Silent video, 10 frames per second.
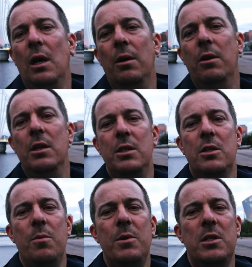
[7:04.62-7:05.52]

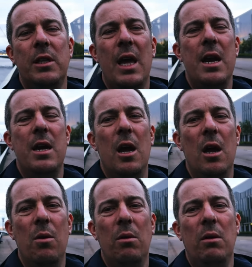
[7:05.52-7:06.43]
It's coming to the end
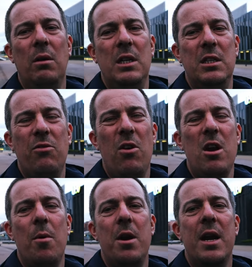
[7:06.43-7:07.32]
now. It's
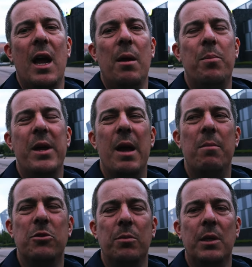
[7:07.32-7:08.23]
around about 9
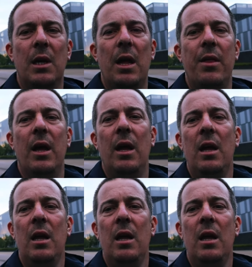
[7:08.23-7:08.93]
p.m, something like that.